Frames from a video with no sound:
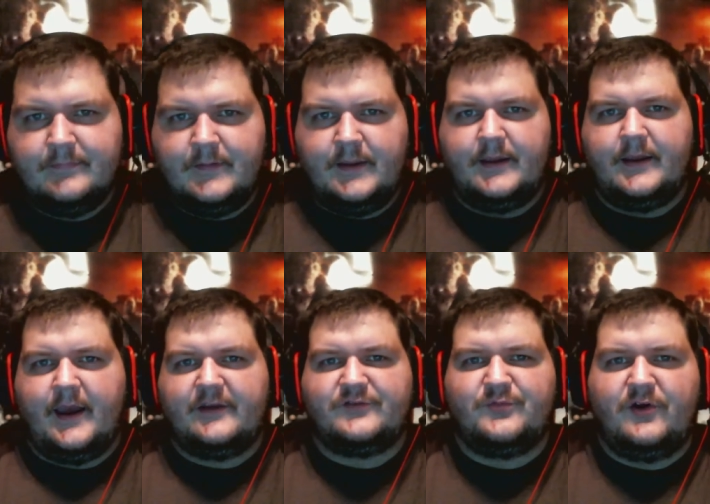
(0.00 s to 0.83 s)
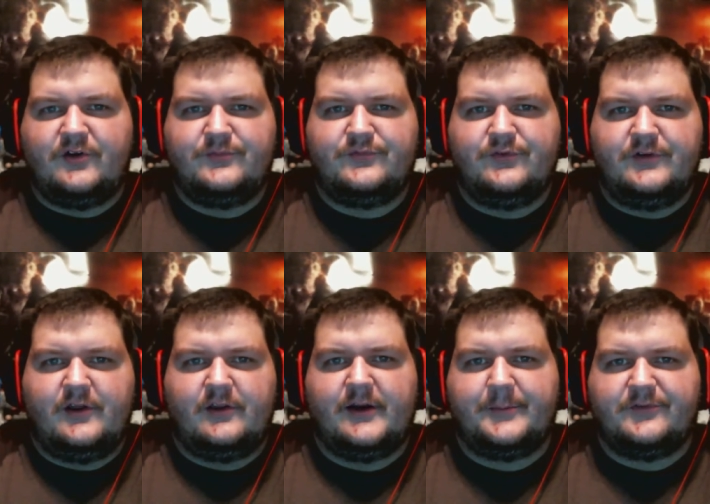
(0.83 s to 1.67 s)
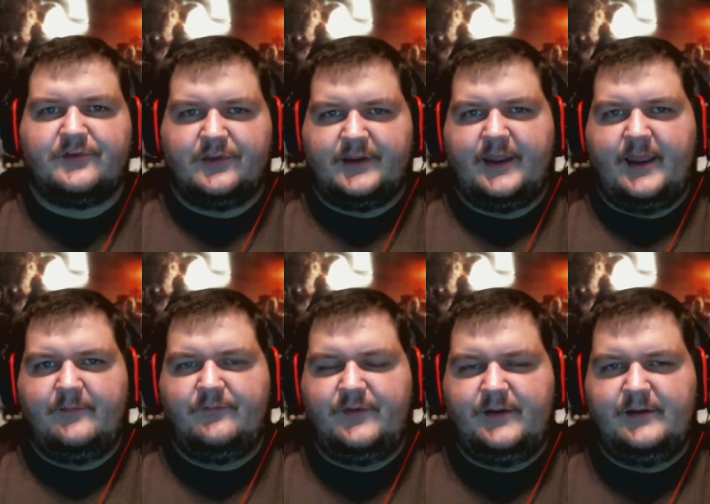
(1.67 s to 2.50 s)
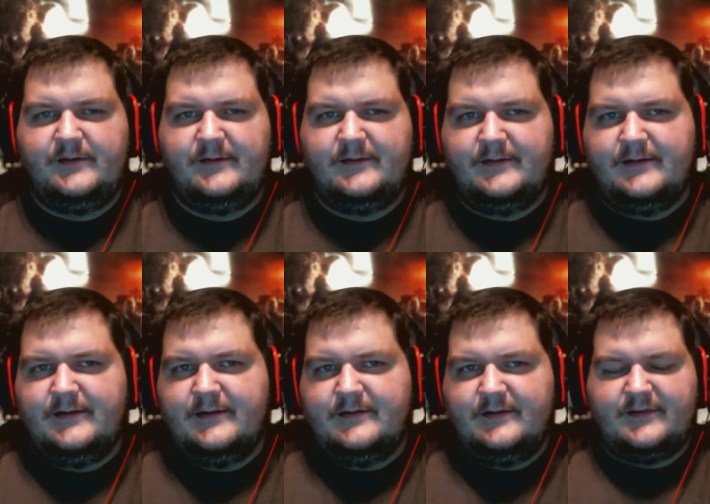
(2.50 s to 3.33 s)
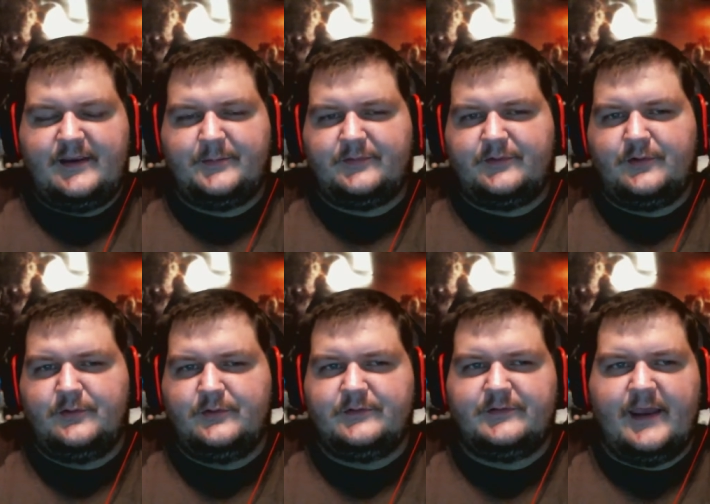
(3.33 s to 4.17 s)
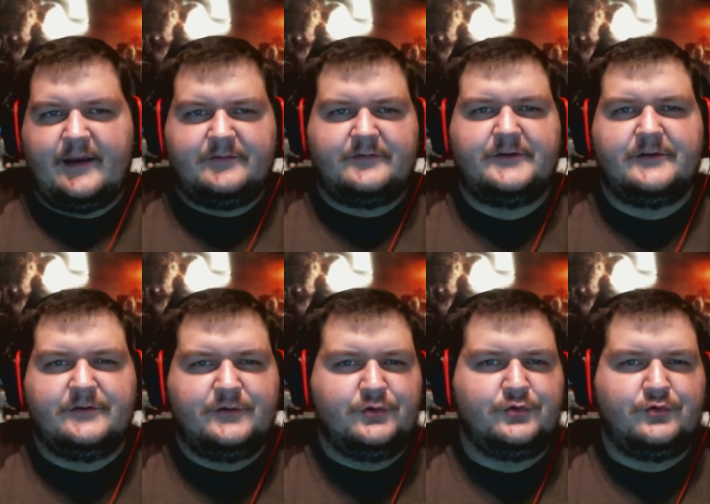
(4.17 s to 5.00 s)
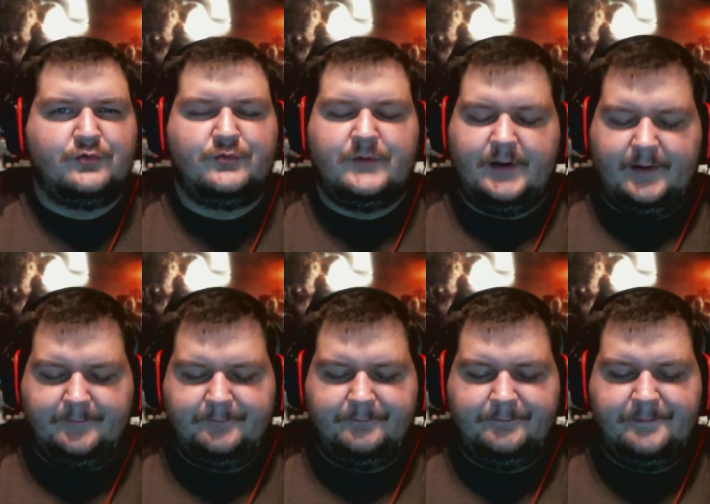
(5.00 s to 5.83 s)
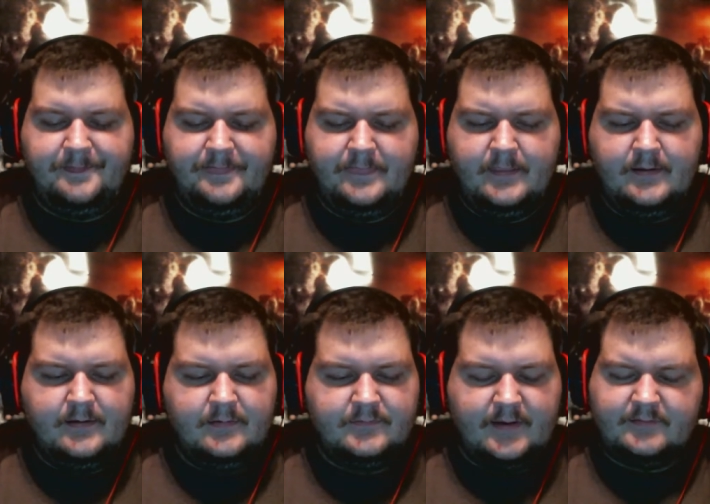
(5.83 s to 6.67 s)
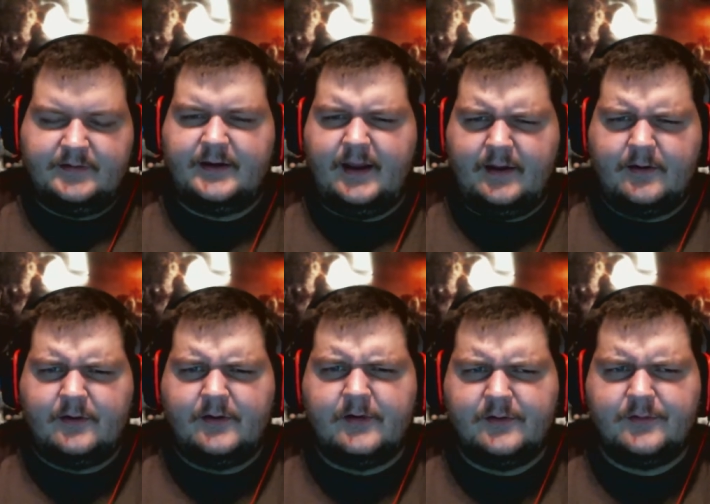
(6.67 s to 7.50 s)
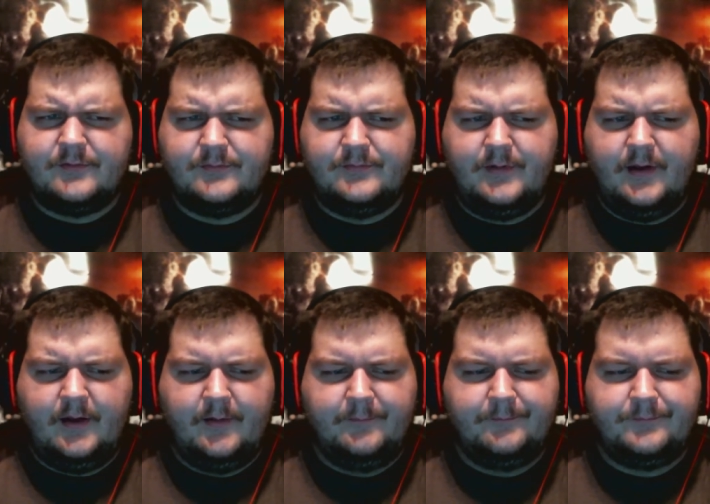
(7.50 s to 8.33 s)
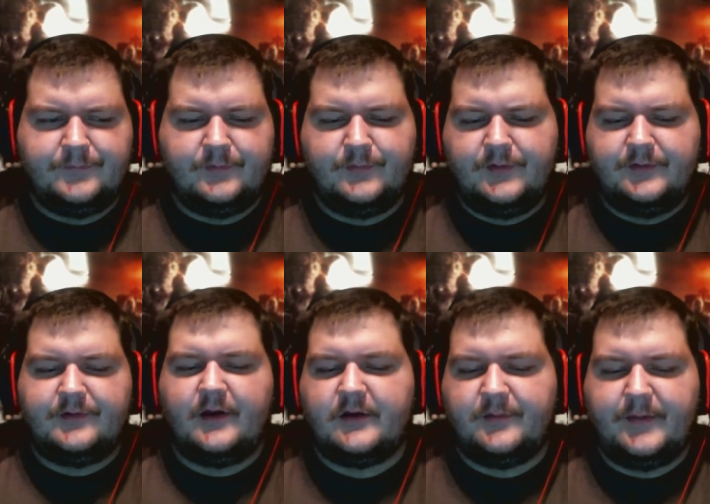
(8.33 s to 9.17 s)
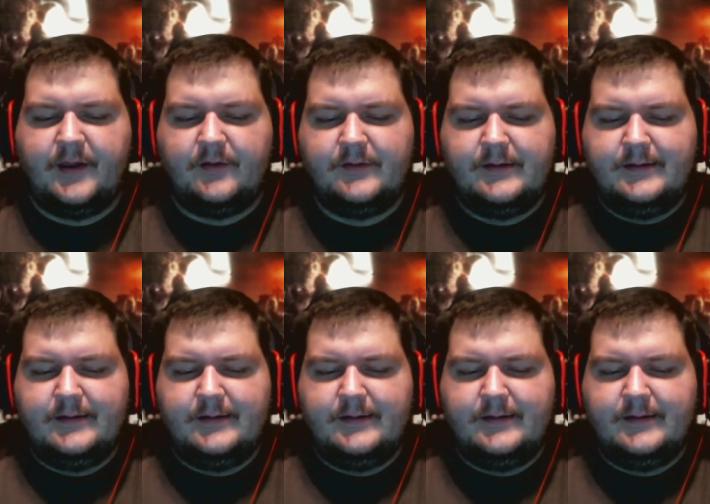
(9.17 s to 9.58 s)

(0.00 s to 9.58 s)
Hey guys, welcome to another episode of the Game Feed. And this episode is actually a little, um, it's actually kind of hard um, to really talk about.